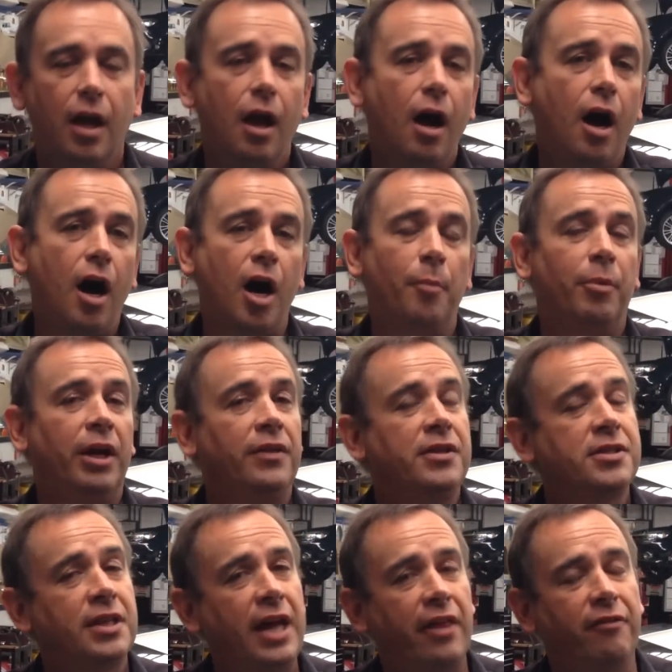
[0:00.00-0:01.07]
Hi, I'm Brett. This
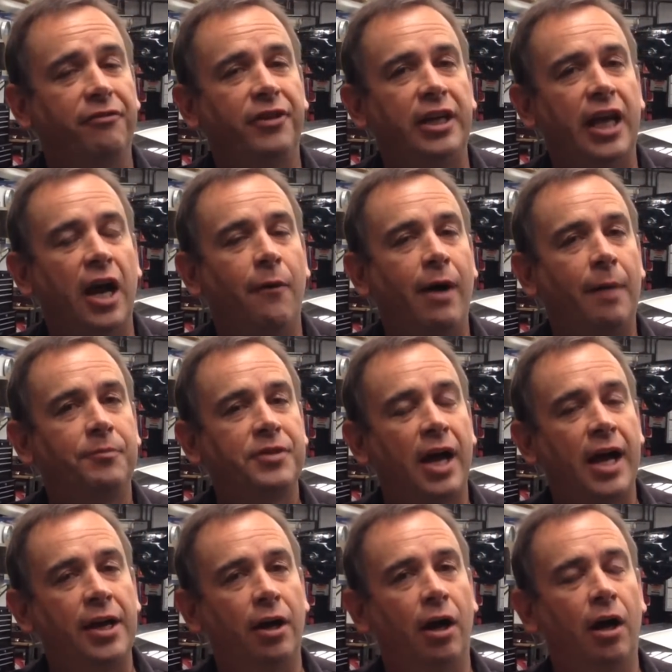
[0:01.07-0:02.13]
is another video
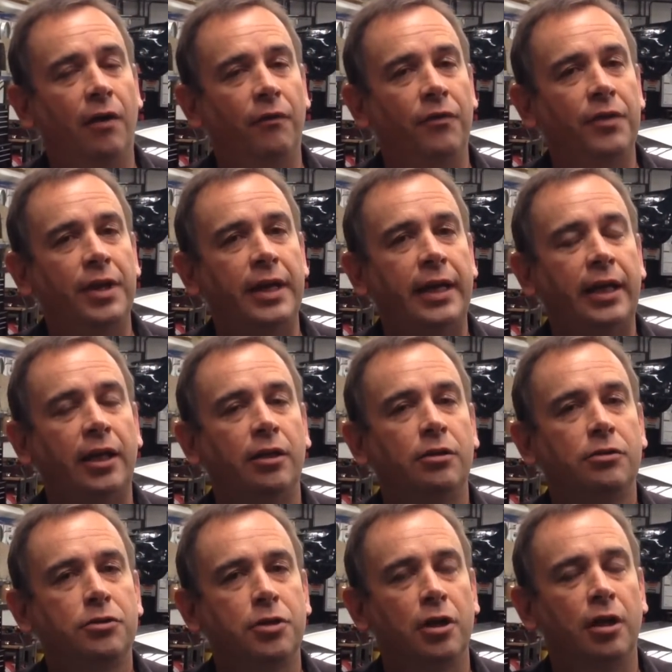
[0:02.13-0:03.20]
update on the
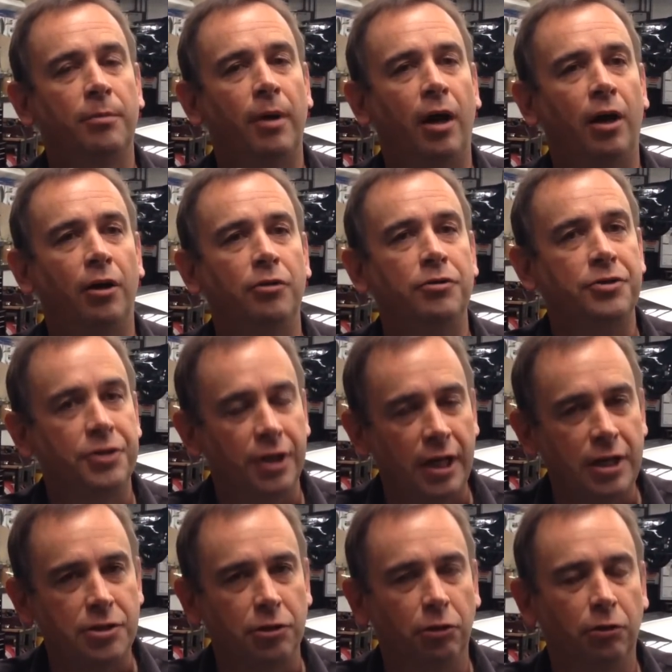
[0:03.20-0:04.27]
turbo
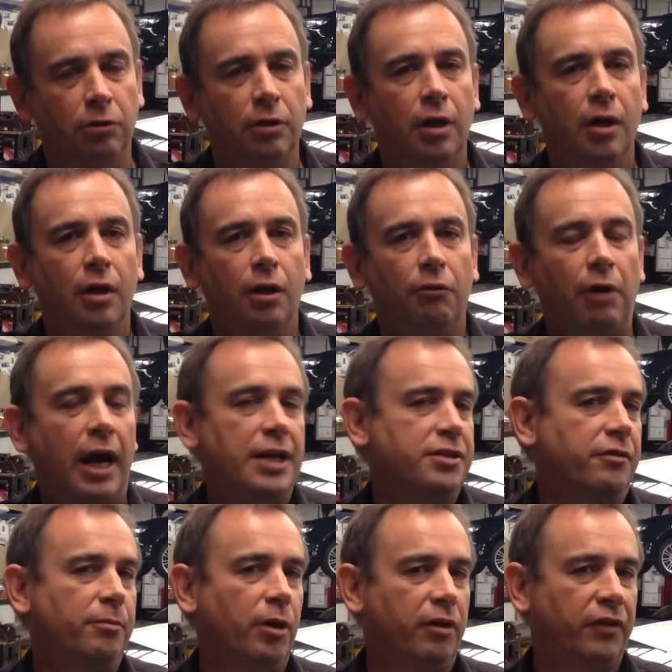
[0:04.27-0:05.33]
diesel range
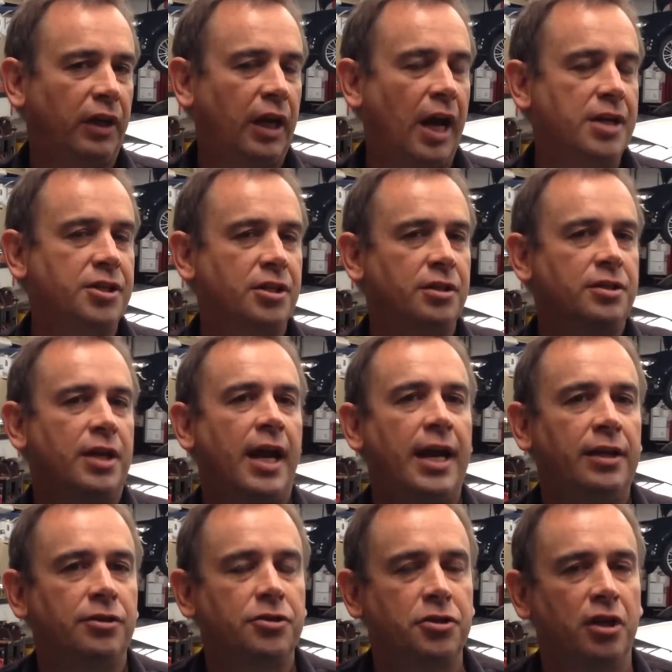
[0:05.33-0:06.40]
of modifications
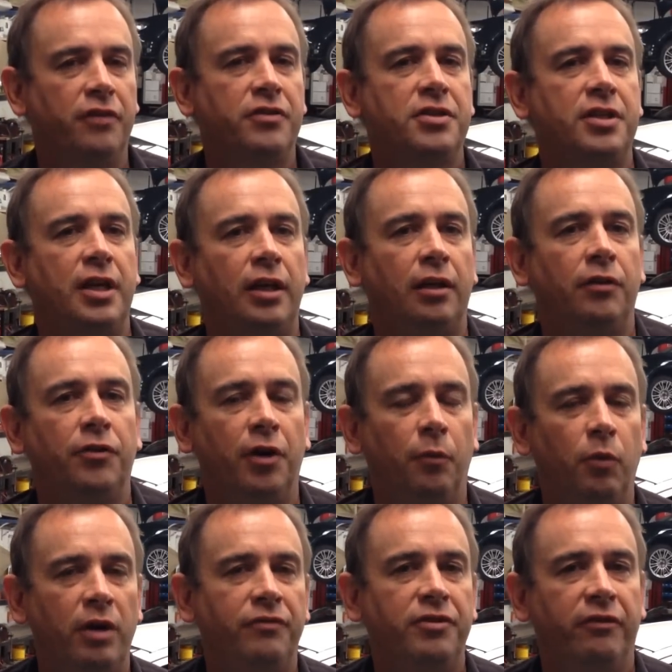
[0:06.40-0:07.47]
and servicing that
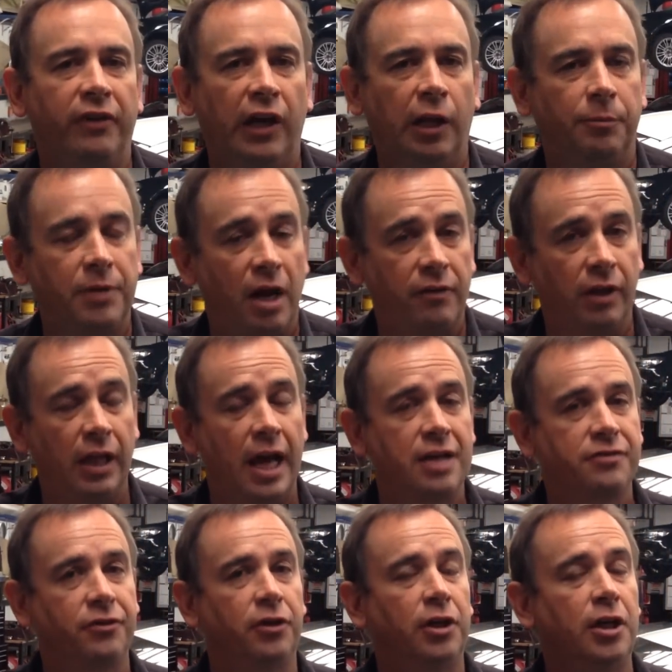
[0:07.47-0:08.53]
we've developed over the last
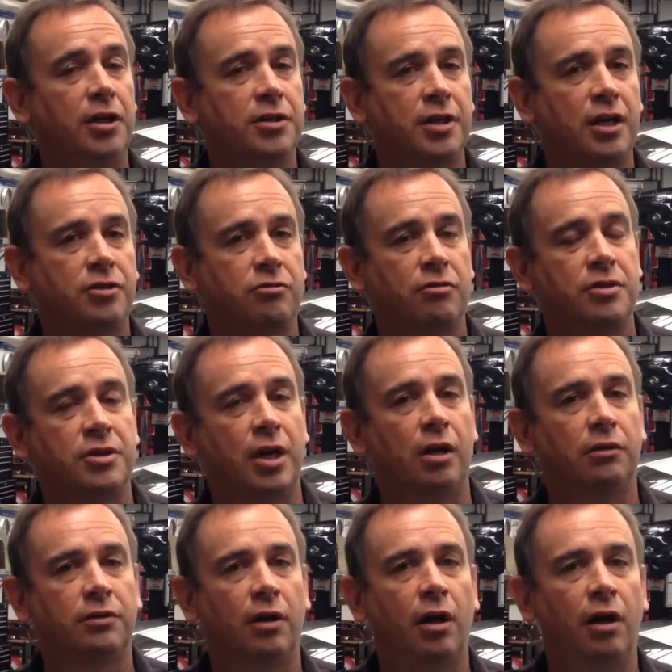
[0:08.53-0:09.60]
few years as a
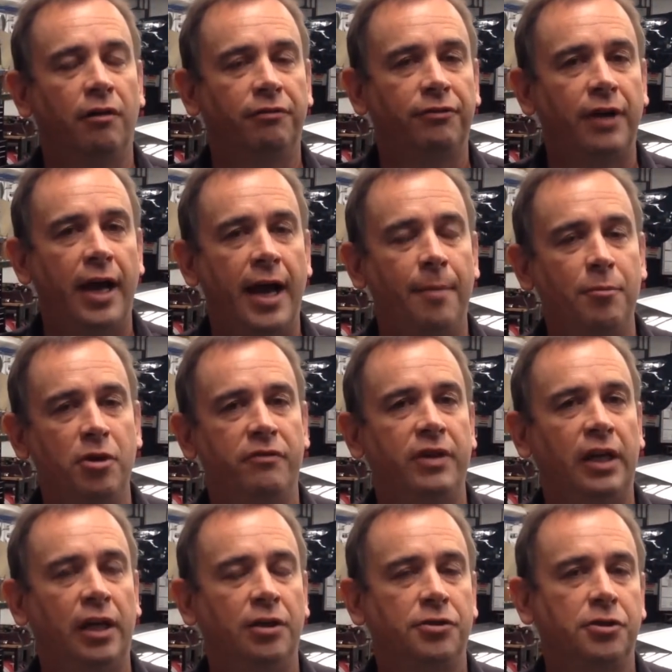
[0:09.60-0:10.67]
result of our
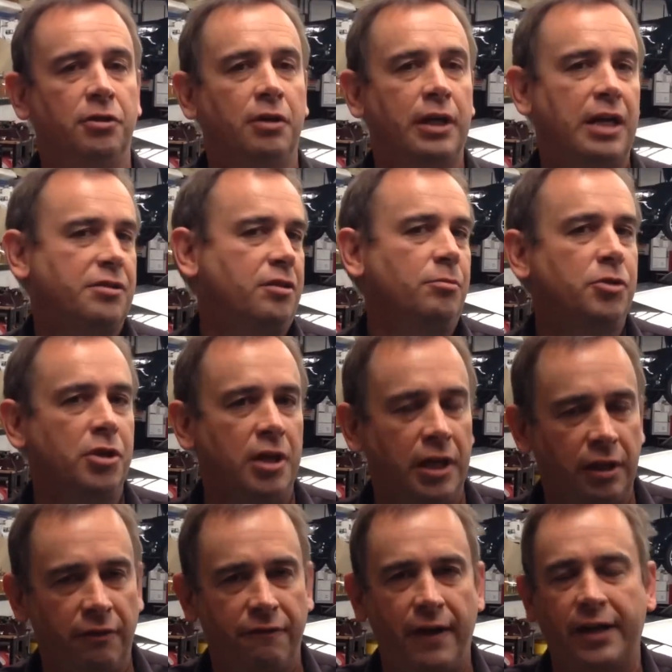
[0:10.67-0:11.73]
moving into custom
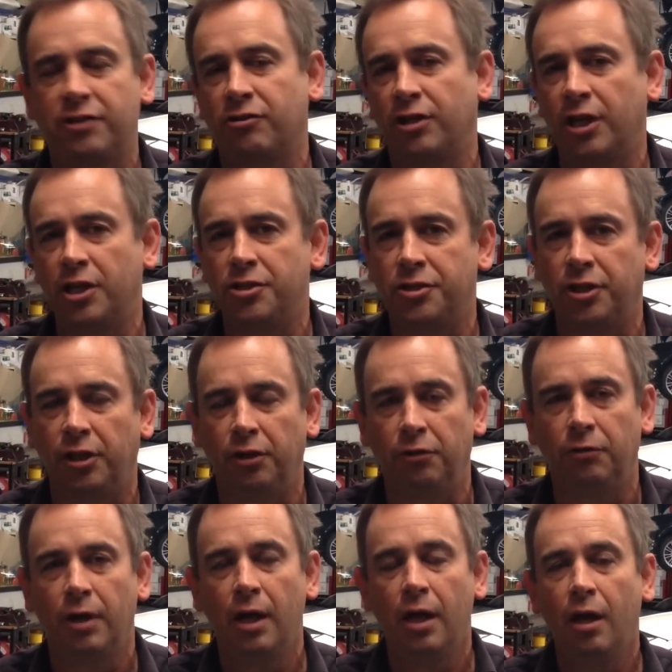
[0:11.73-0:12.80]
tuning the factory ECU,
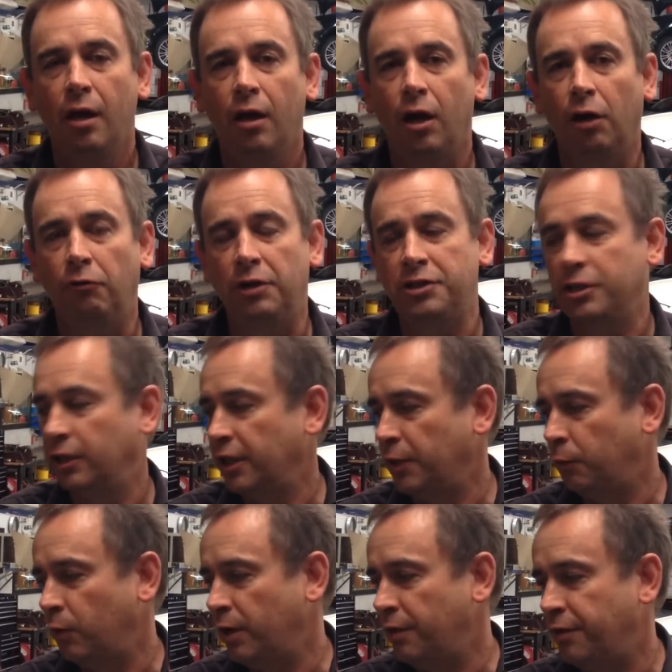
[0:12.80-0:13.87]
originally
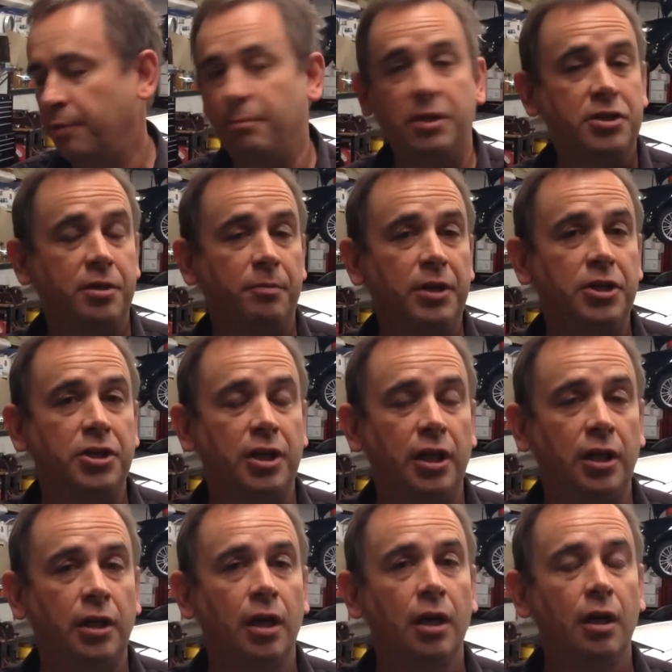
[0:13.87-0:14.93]
with the
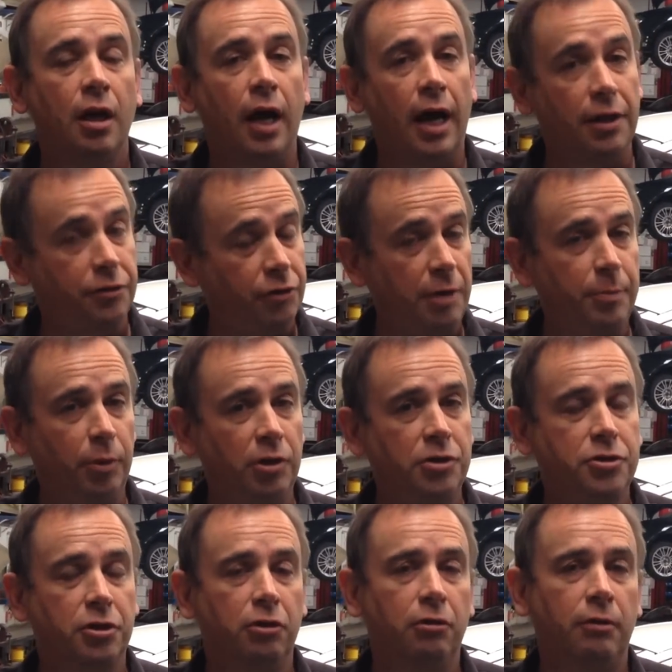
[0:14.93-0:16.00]
Mitsubishi
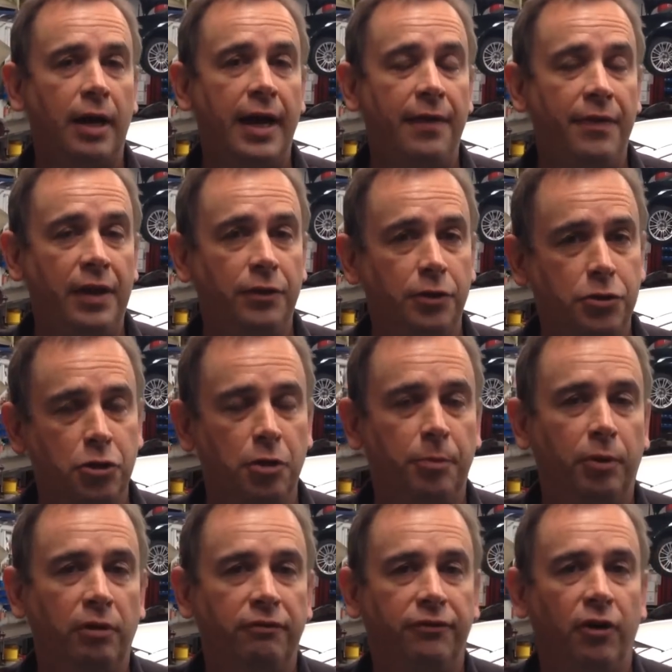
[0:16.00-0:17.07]
3.2 and then the
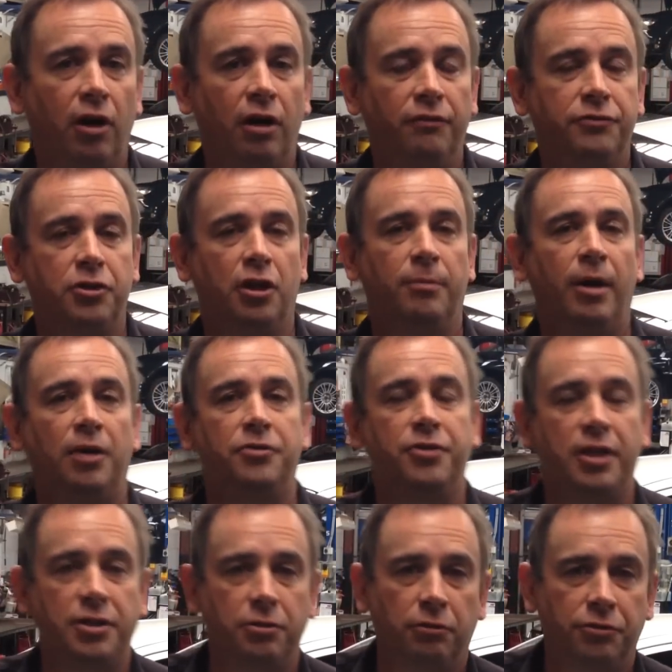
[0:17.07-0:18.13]
2.5 turbo
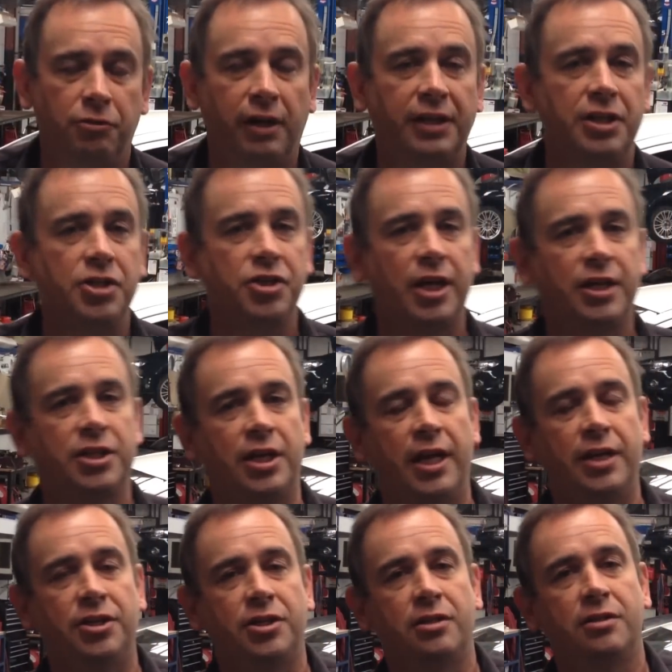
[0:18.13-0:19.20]
diesel direct injection
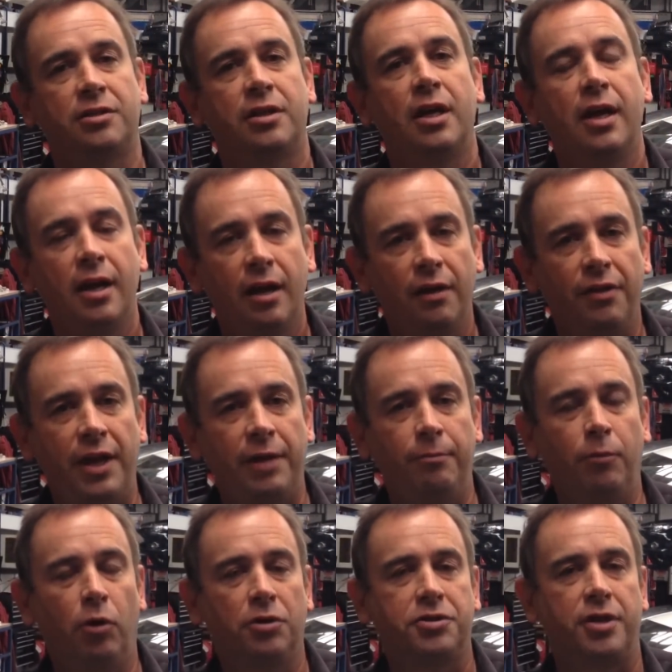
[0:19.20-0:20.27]
engines, then
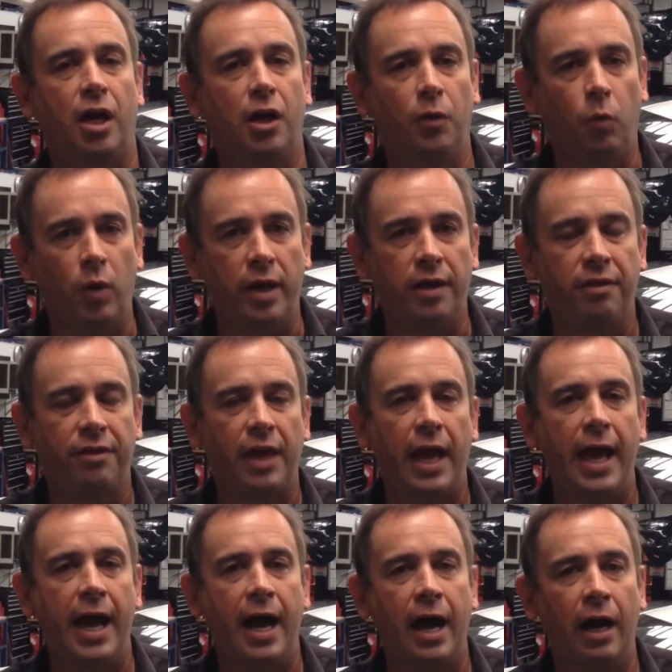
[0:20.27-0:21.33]
more so with
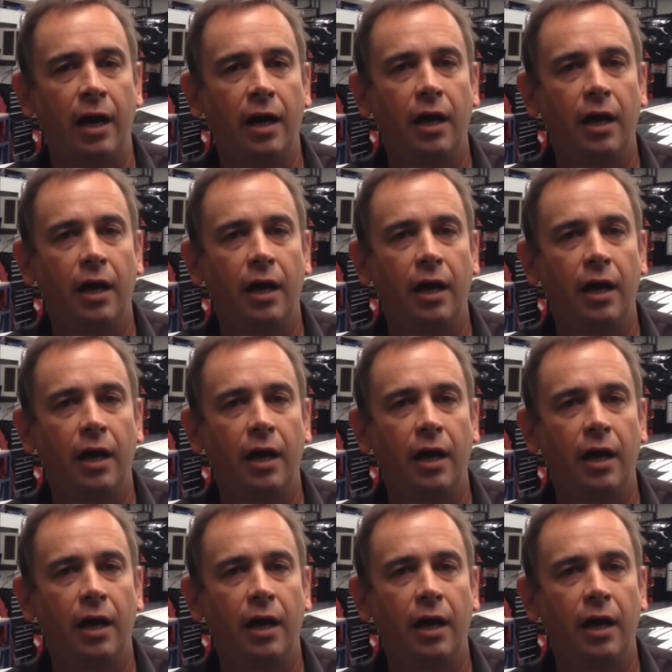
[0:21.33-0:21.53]
our